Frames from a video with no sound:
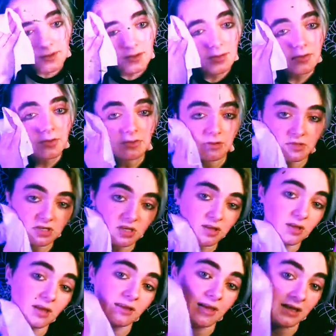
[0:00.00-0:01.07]
are allergic to
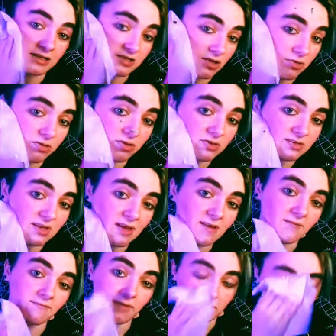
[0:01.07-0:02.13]
latex, don't use that
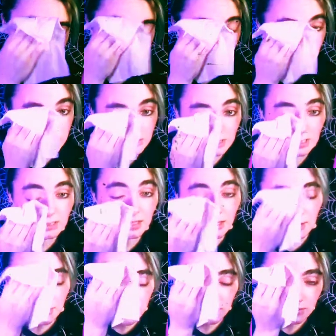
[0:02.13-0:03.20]
face piece thing that I
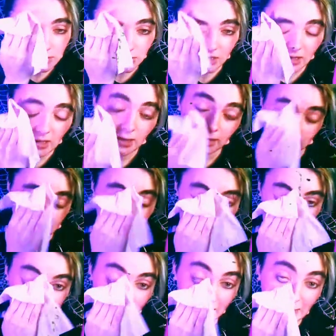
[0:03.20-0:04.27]
used, because it's
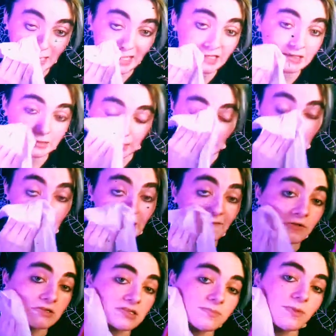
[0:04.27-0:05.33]
latex. I got it
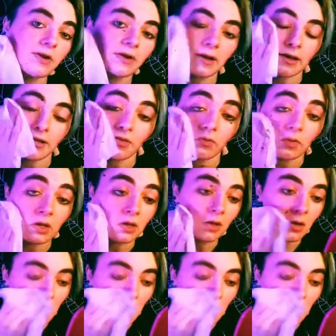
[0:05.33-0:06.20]
from Spirit Halloween.